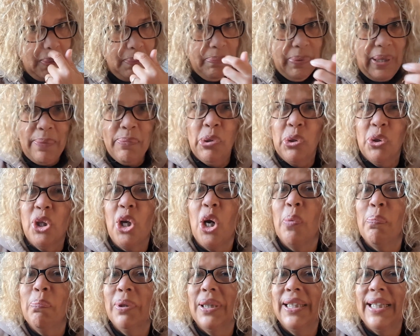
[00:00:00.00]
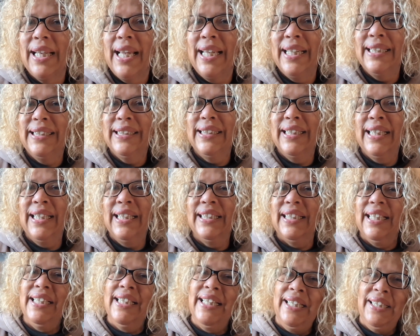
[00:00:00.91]
bit more complicated,
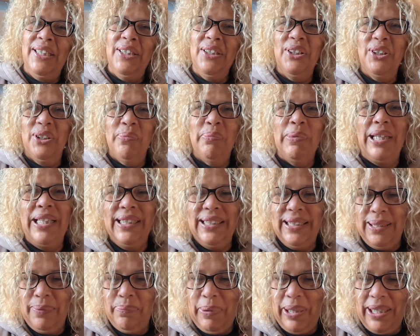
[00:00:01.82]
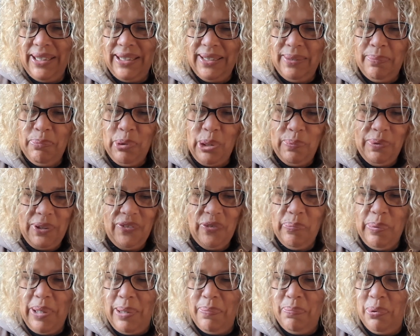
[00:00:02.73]
and then there's some easy bits and bobs for
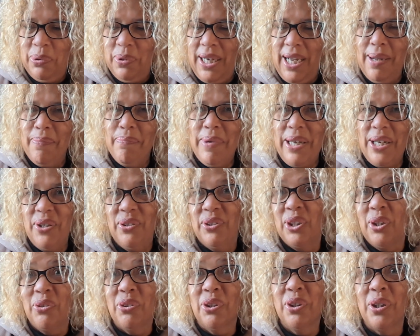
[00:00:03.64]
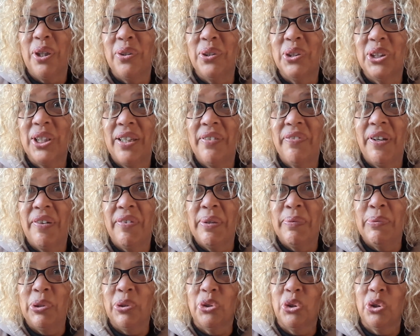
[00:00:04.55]
people like me who don't crochet very
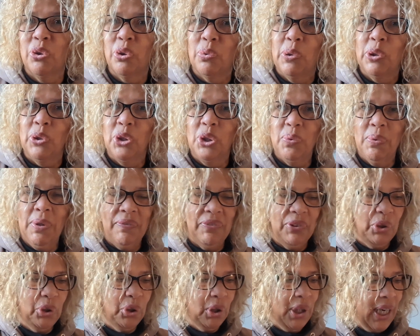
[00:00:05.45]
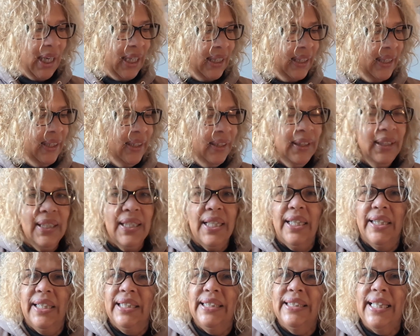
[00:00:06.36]
much or want to have a try.
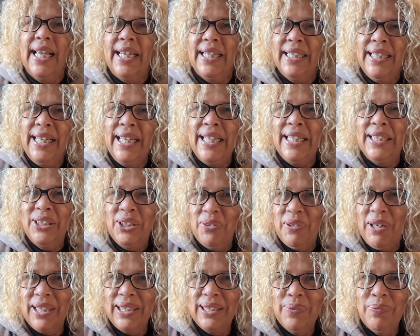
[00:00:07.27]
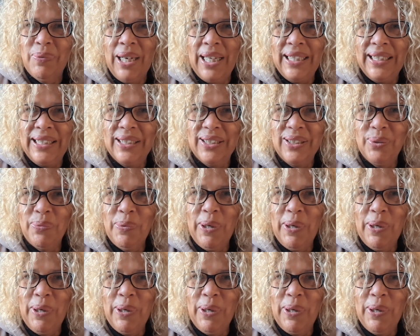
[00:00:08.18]
And the techniques are explained as